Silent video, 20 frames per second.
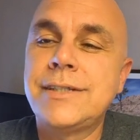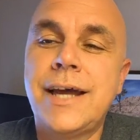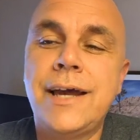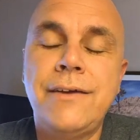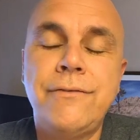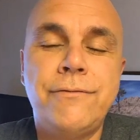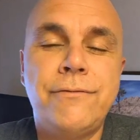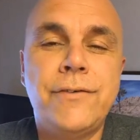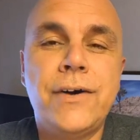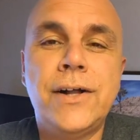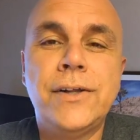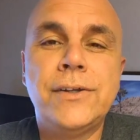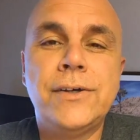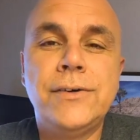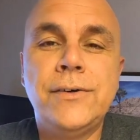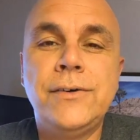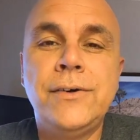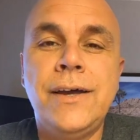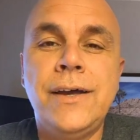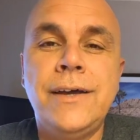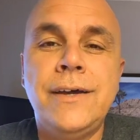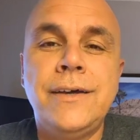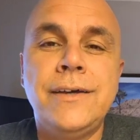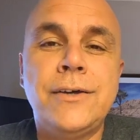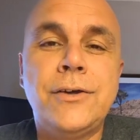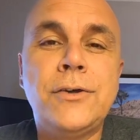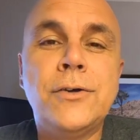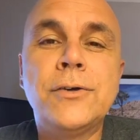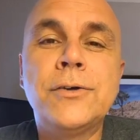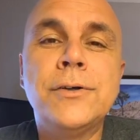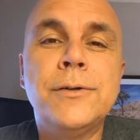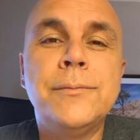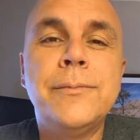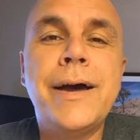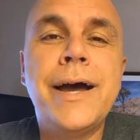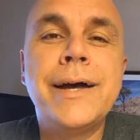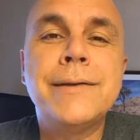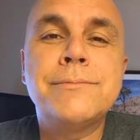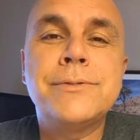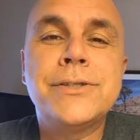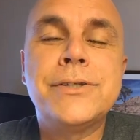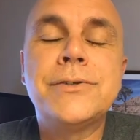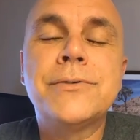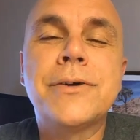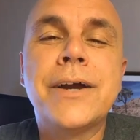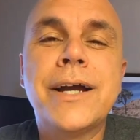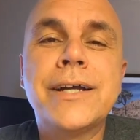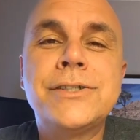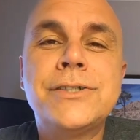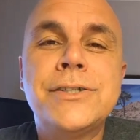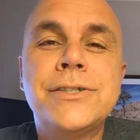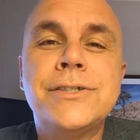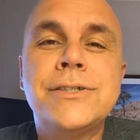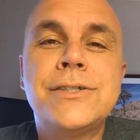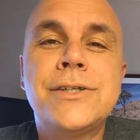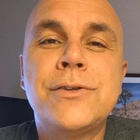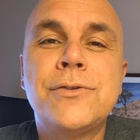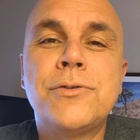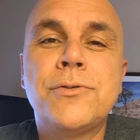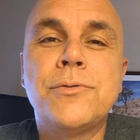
I follow Google Maps directions